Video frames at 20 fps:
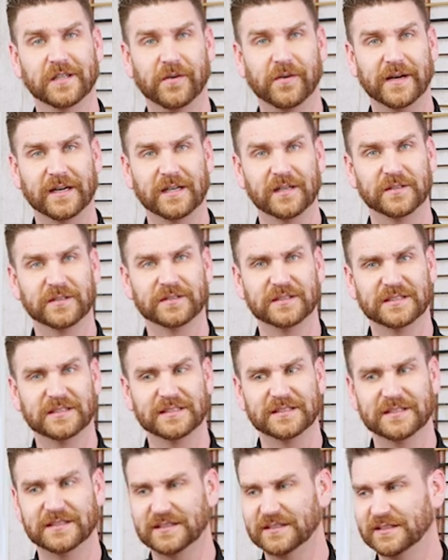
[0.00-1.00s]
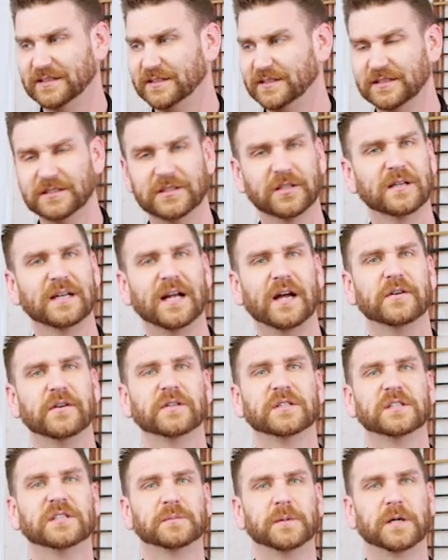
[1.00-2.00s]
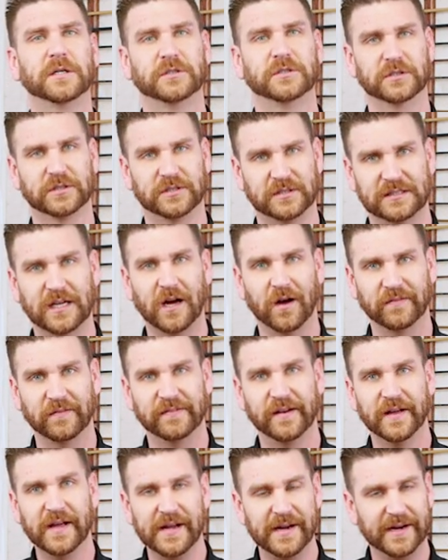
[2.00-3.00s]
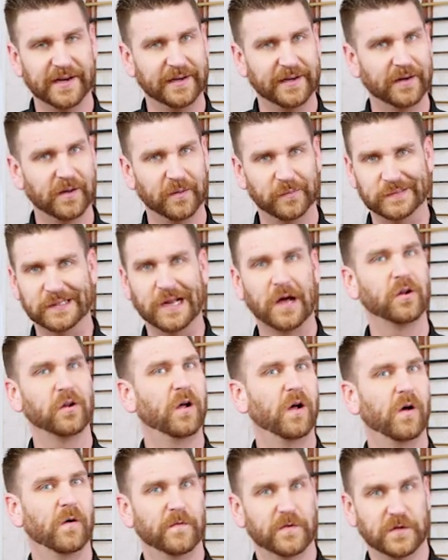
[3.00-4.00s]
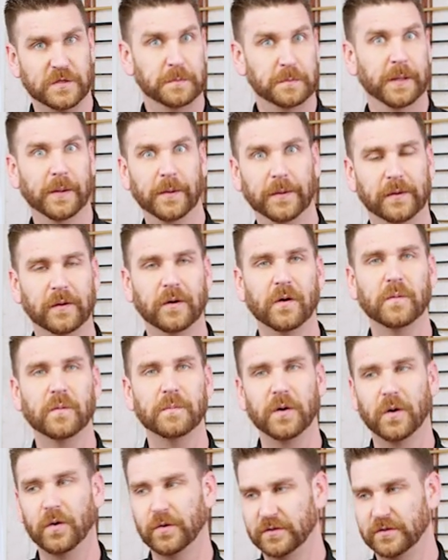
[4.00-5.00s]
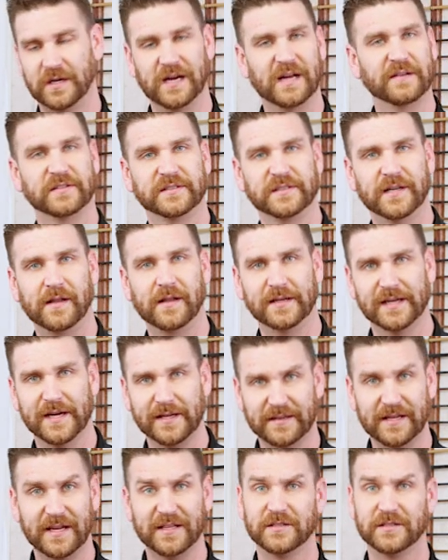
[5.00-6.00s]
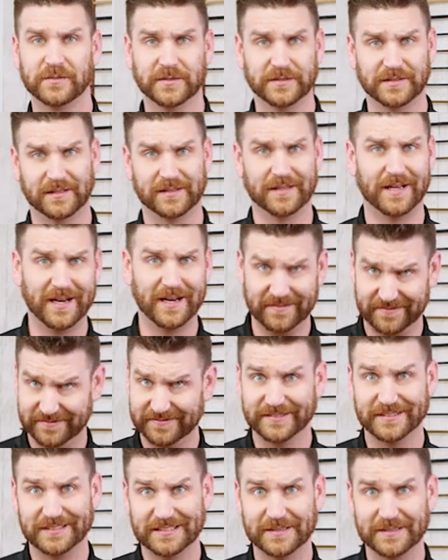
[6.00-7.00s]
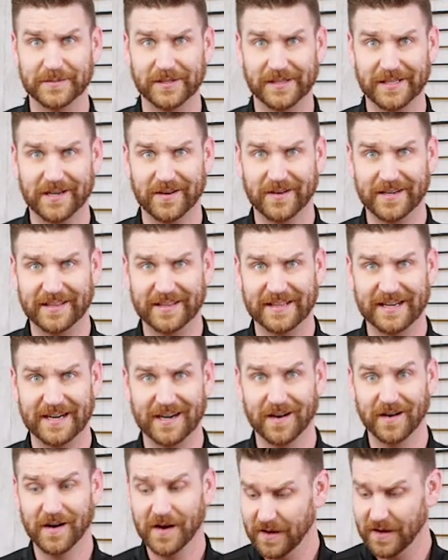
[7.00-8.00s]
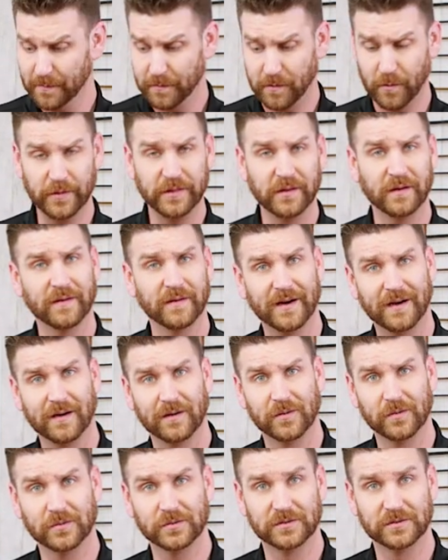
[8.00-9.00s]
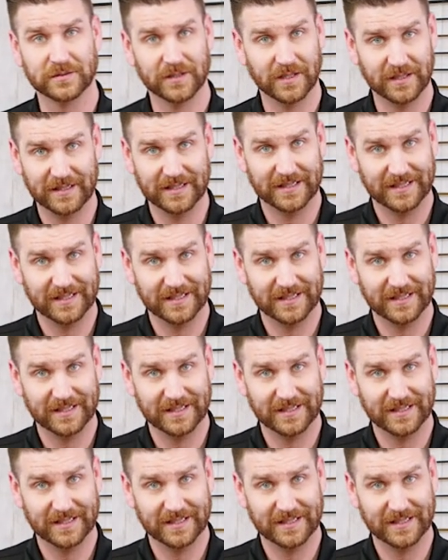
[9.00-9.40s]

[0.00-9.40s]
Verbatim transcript: your own arrows, is, is you're allowed to express yourself. You know, not all of us build our own bows or have styling like that, so there's a lot of similarity there. But with your arrows,